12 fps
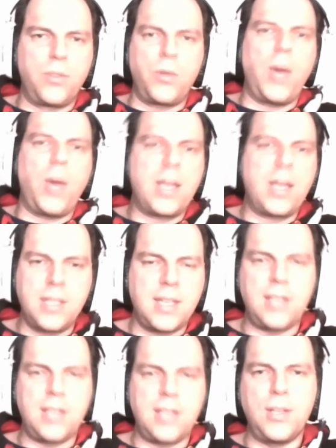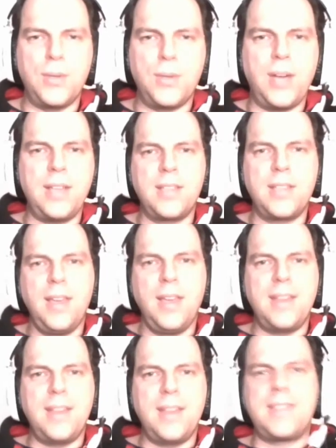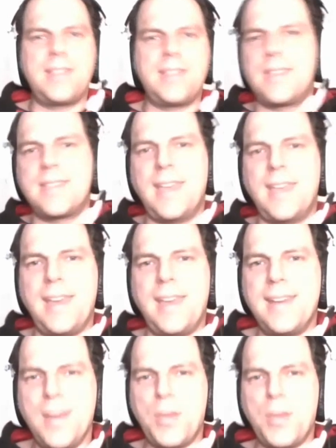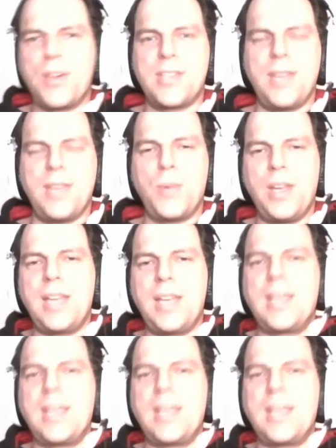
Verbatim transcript: throw access at you, right? It's it's insane because it it